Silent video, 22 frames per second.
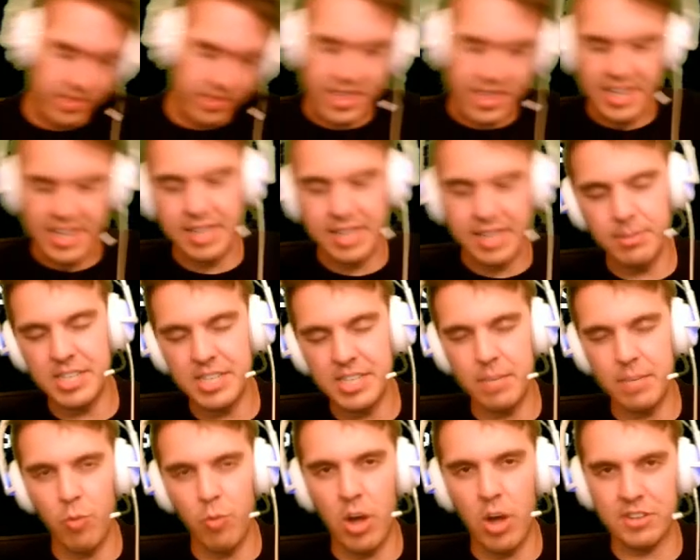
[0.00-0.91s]
the enemy
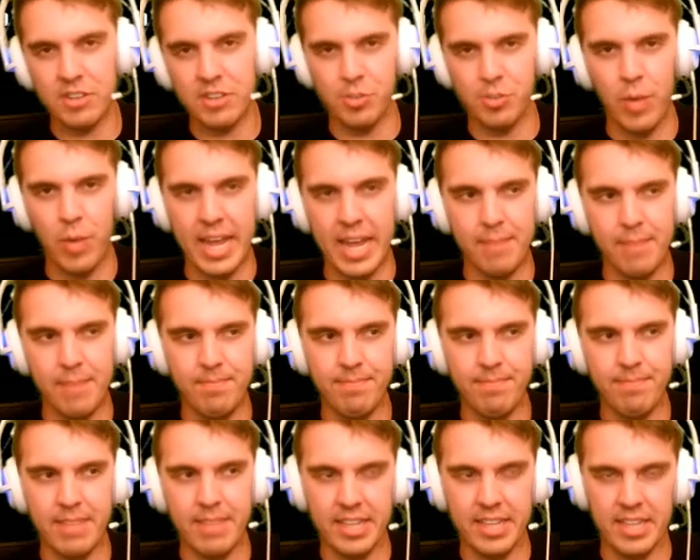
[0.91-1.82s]
team walks away
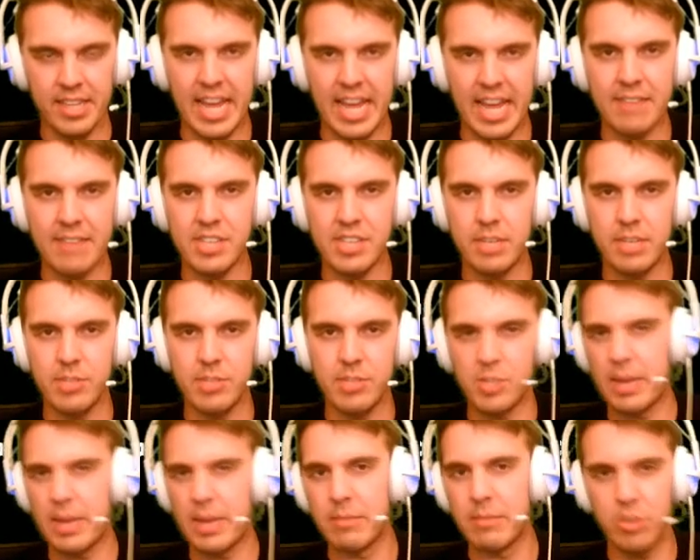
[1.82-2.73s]
and then laughs at him and
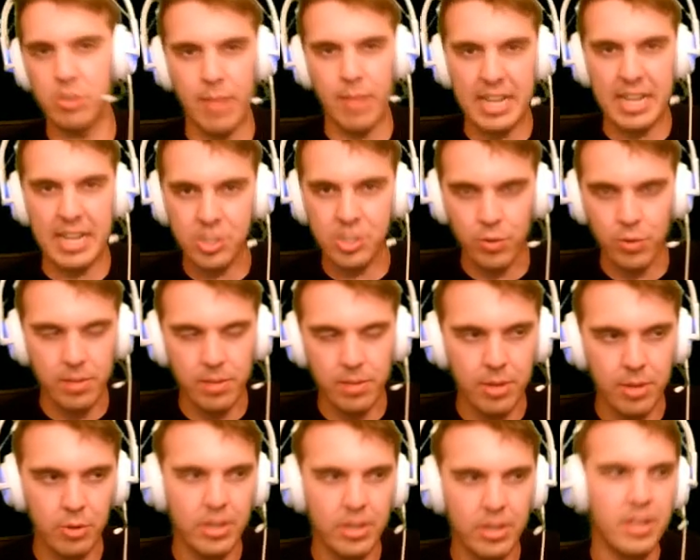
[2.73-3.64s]
spams their mastery
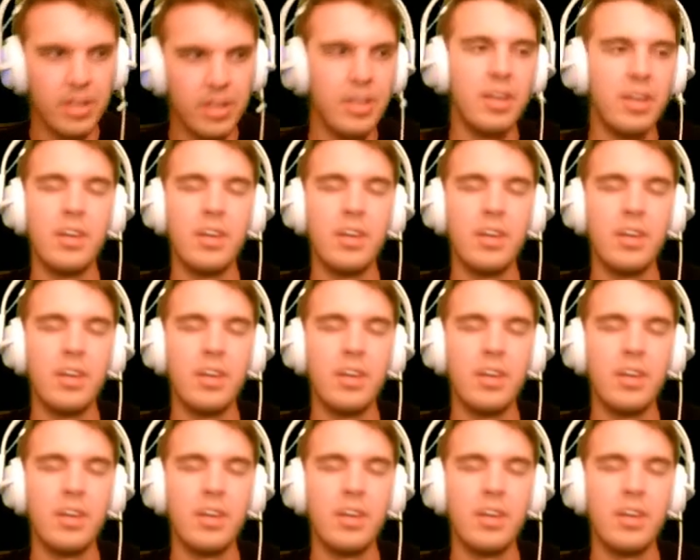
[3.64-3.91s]
emote.